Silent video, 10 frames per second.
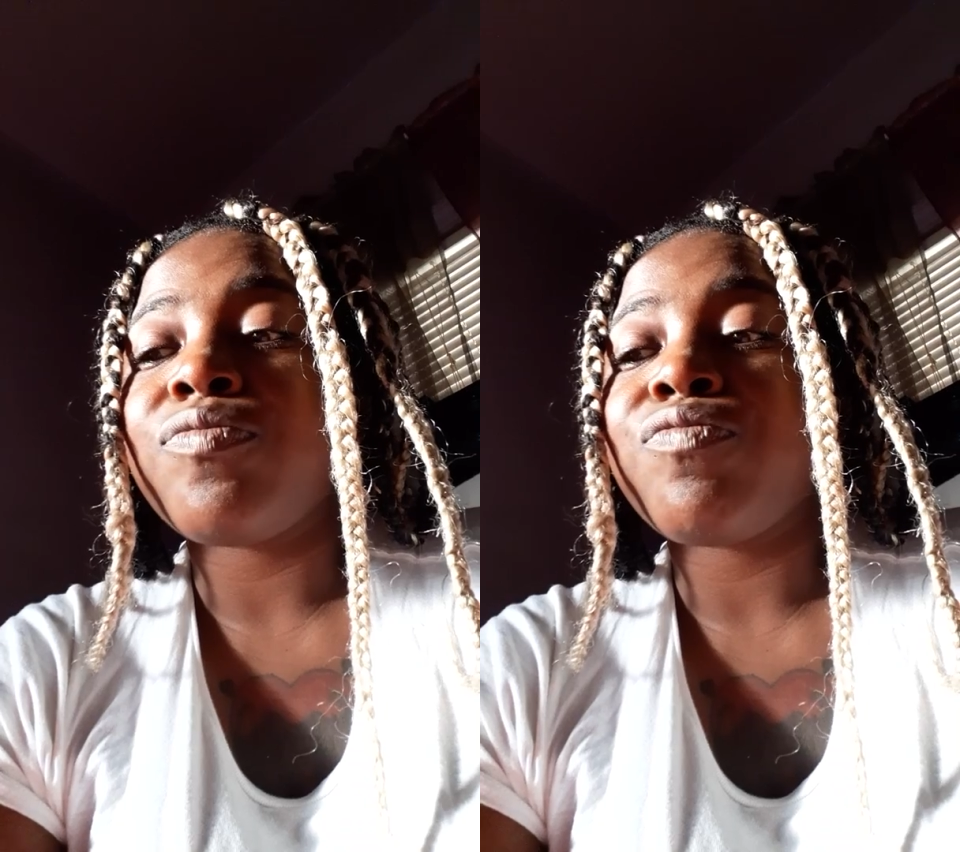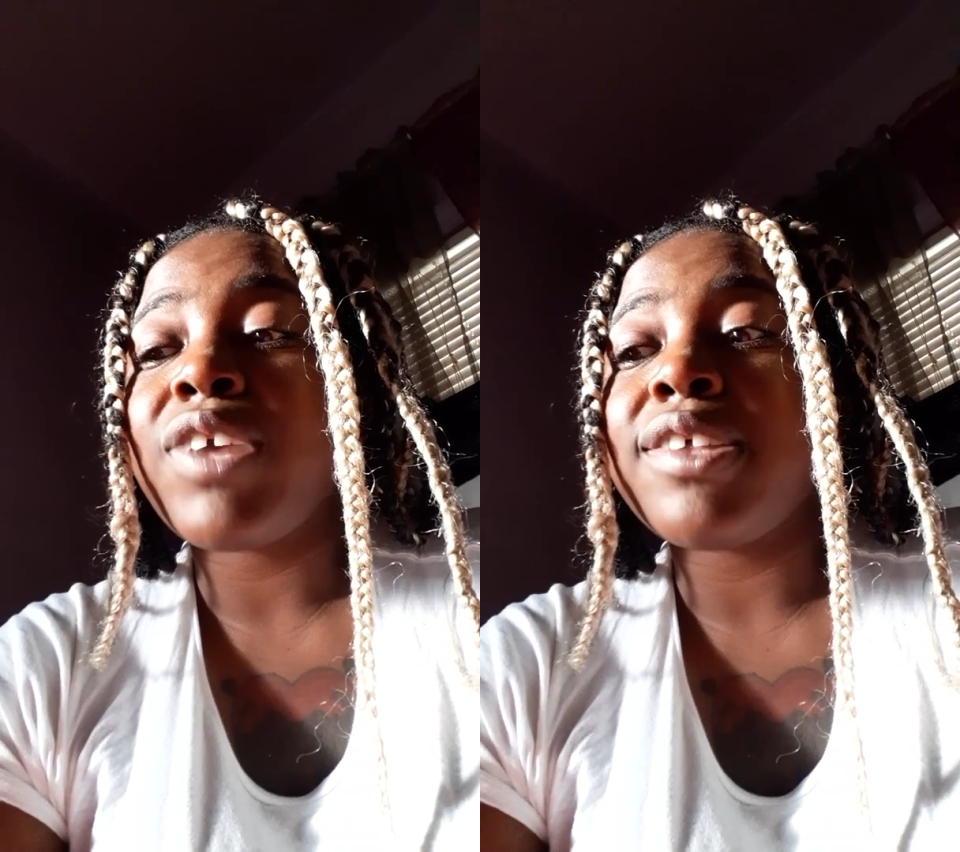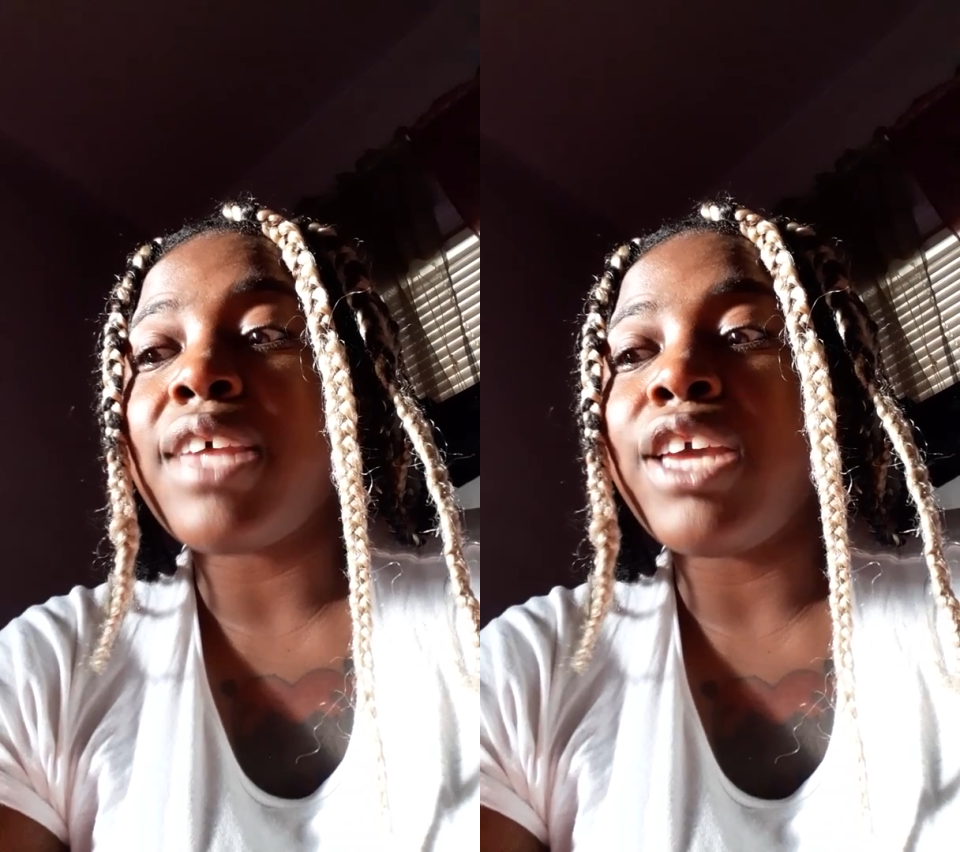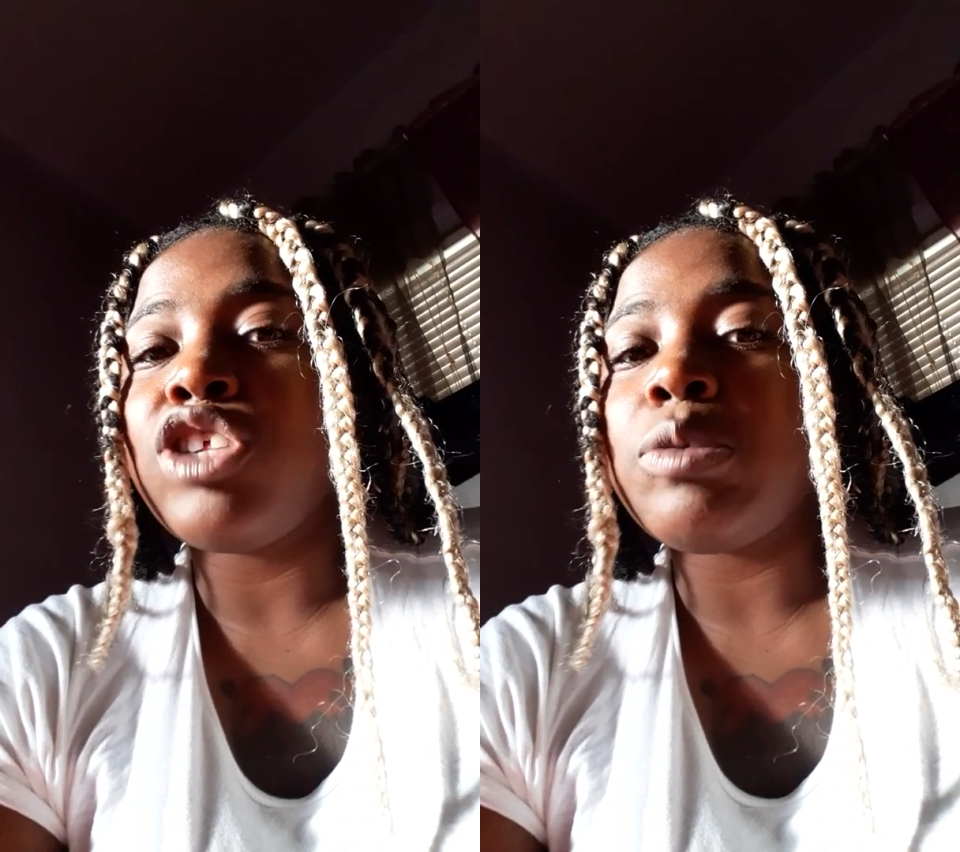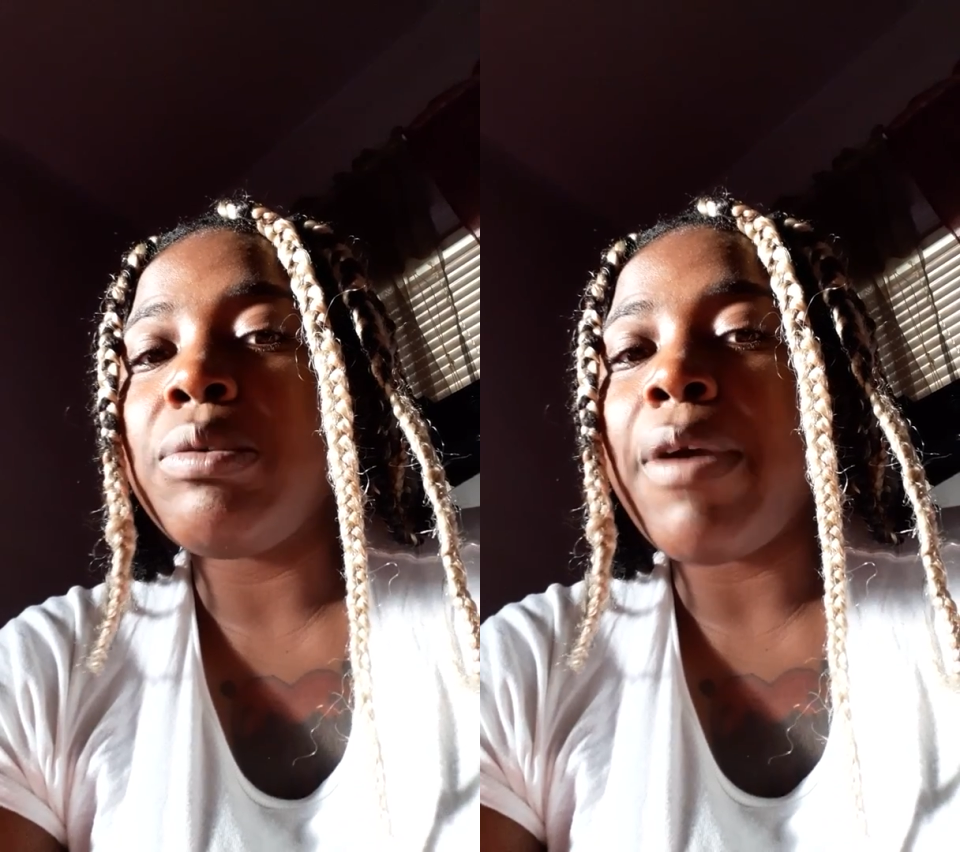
Because I used to be